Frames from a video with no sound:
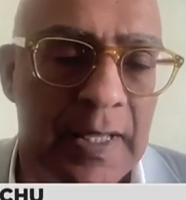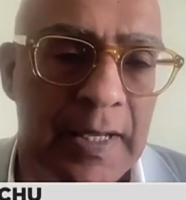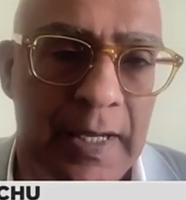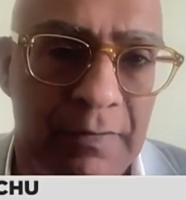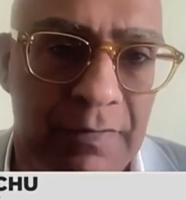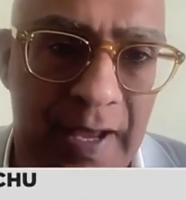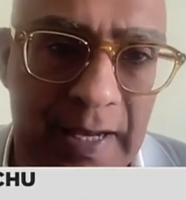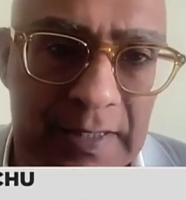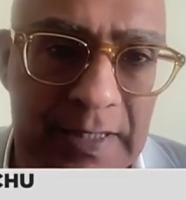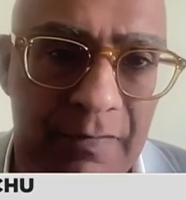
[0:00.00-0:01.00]
In
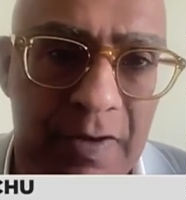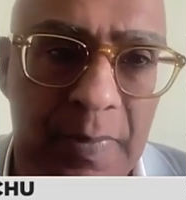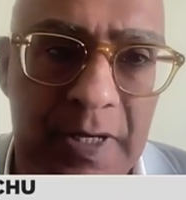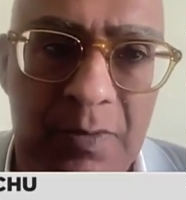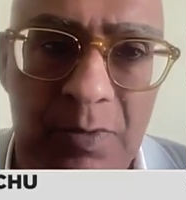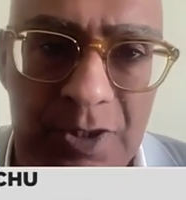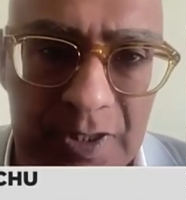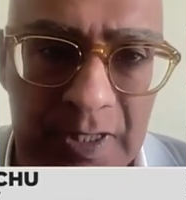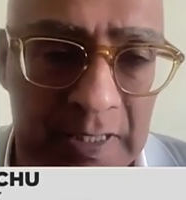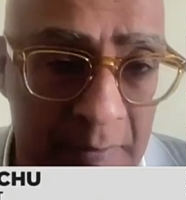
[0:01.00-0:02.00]
fact, everybody
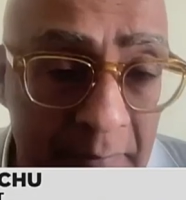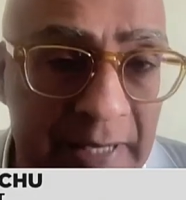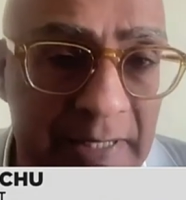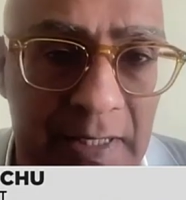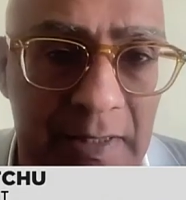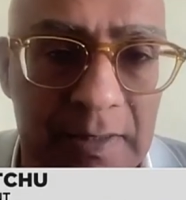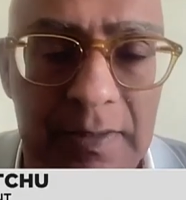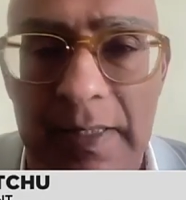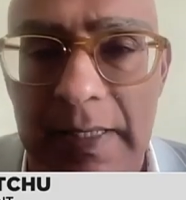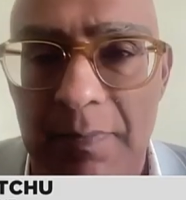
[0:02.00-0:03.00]
was commending
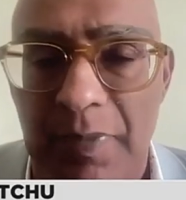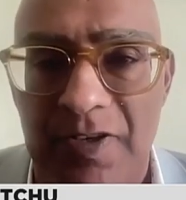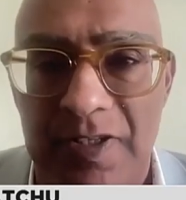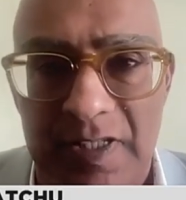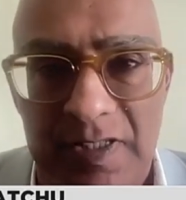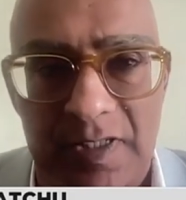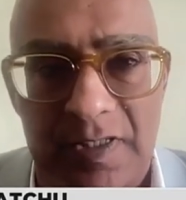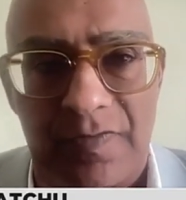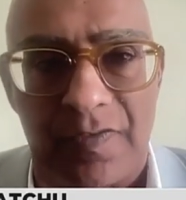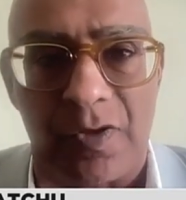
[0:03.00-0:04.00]
the
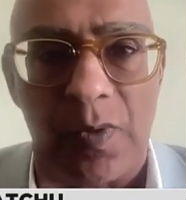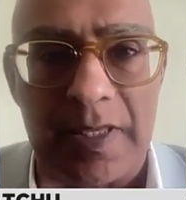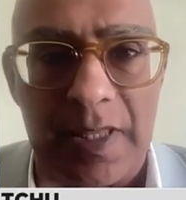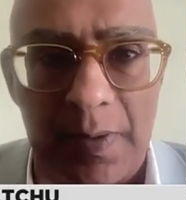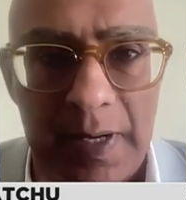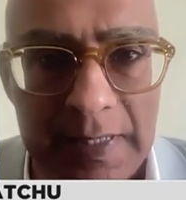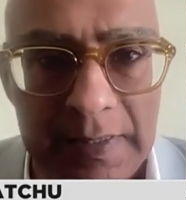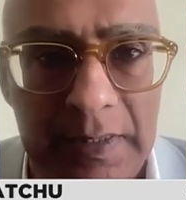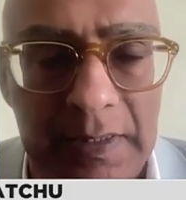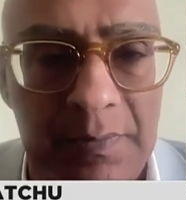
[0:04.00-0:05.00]
protesters for the way they were
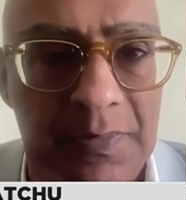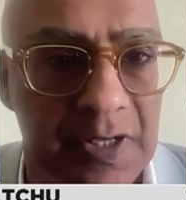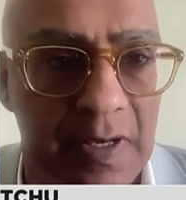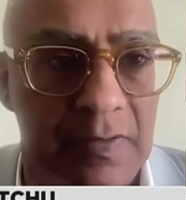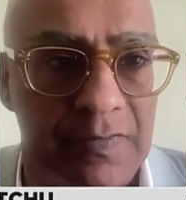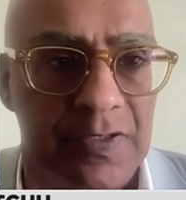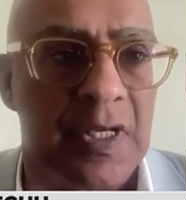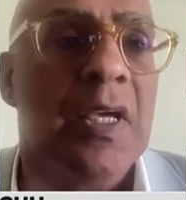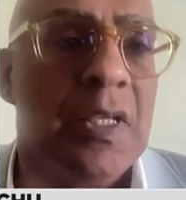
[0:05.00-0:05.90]
handling themselves.